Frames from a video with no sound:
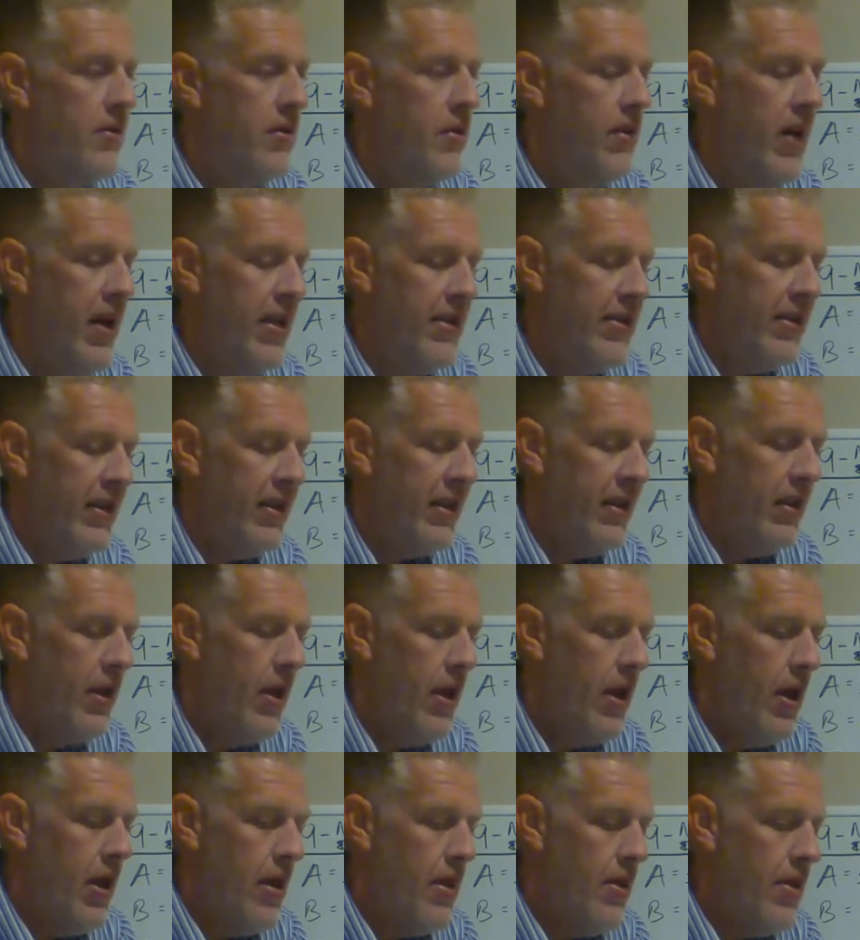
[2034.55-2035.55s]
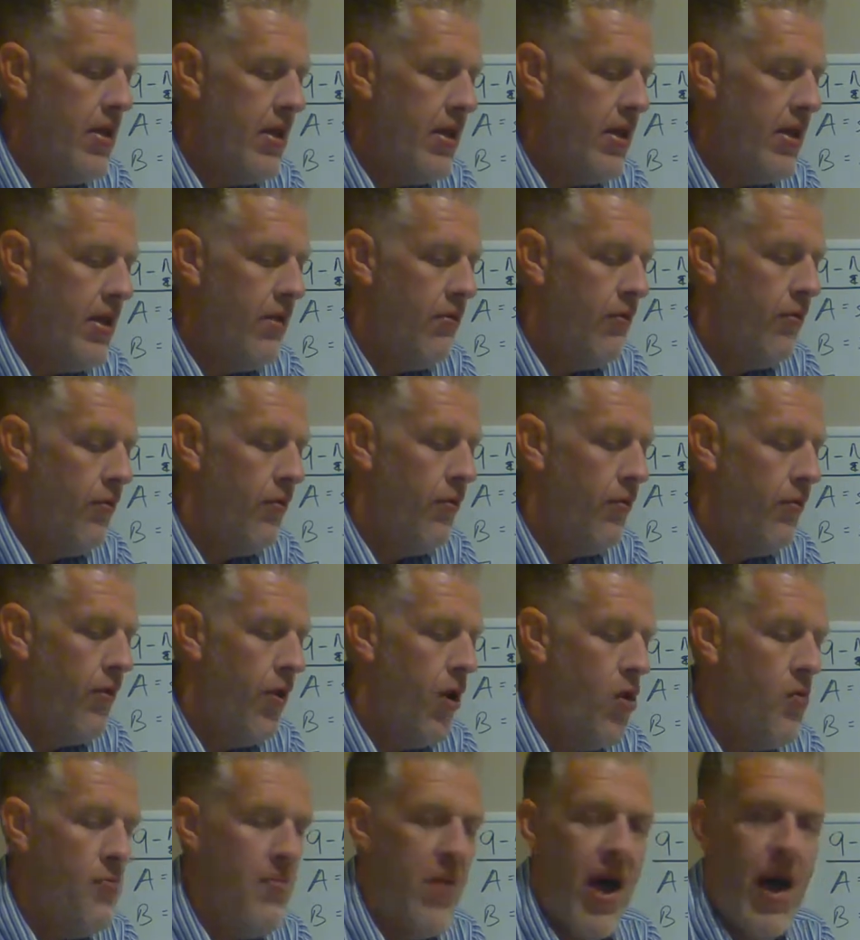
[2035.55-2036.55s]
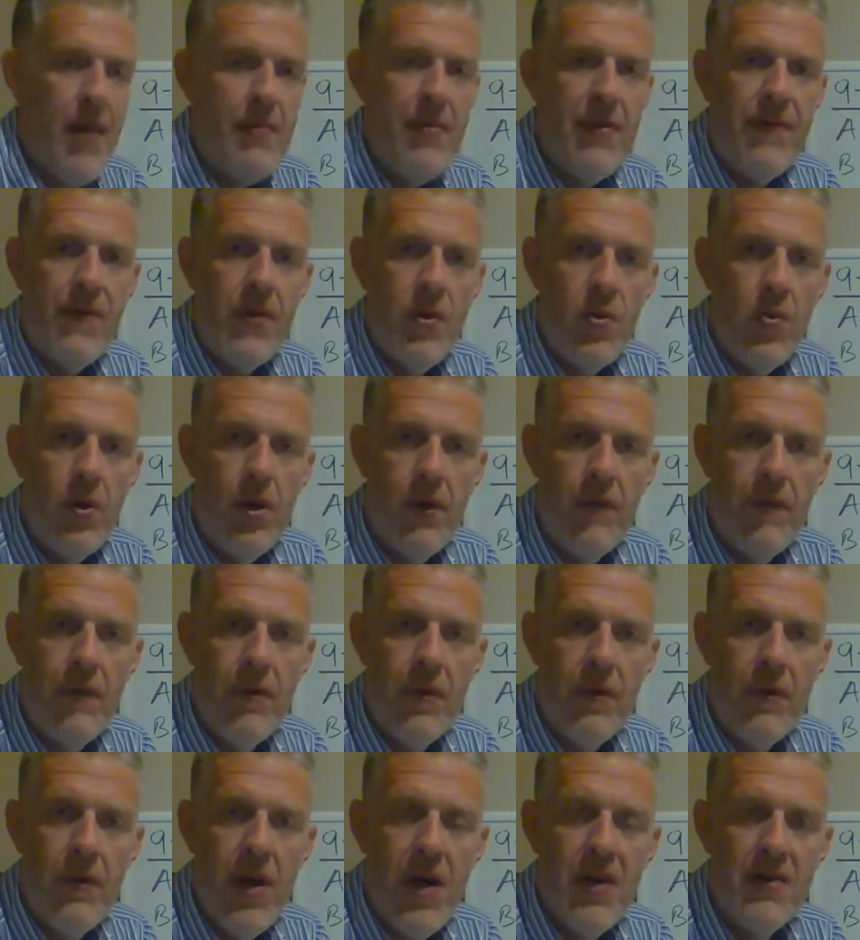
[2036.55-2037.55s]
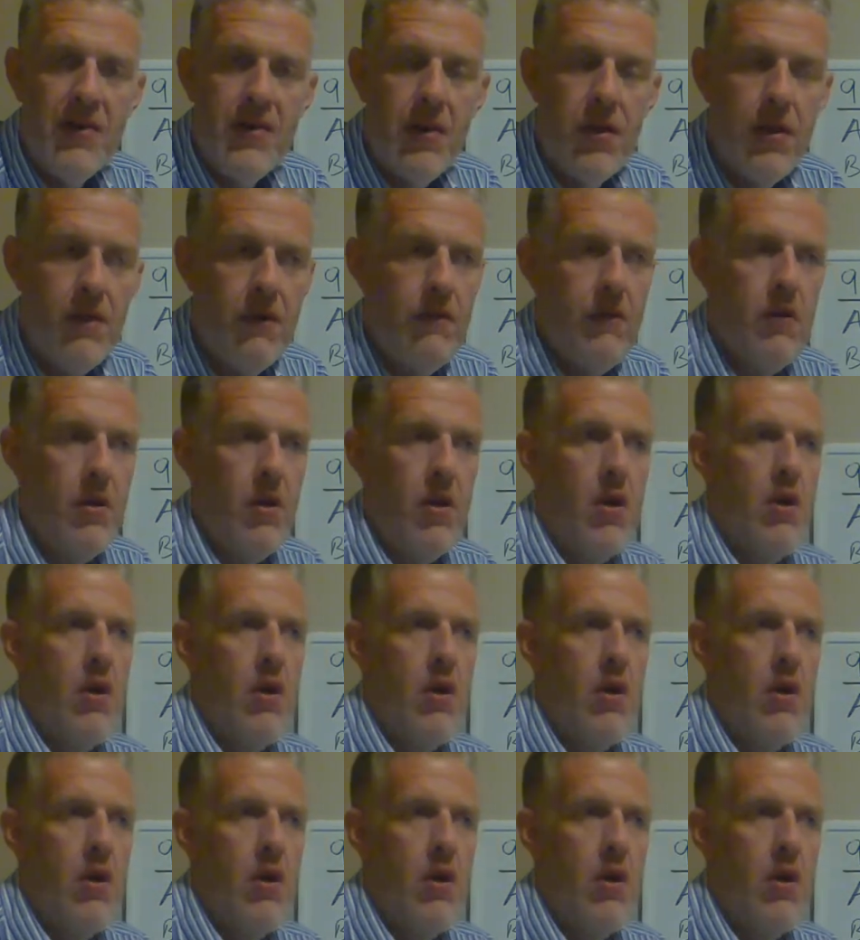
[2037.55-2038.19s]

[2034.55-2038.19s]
So that's the, the roadmap, if you will, for the rest of